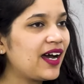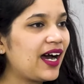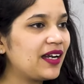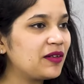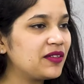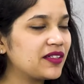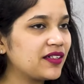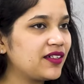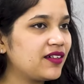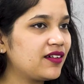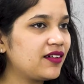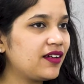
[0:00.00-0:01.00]
And
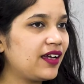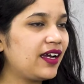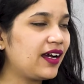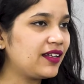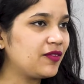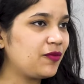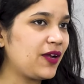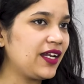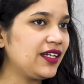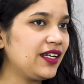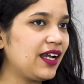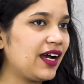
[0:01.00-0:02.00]

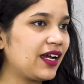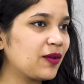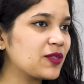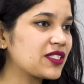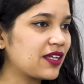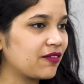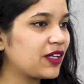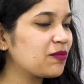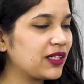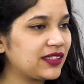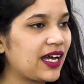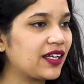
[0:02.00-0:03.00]
when I was
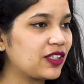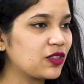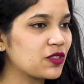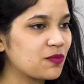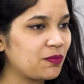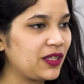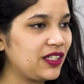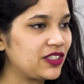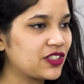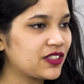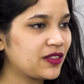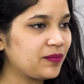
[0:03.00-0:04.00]
giving my thank you
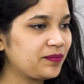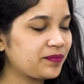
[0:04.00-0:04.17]
speech,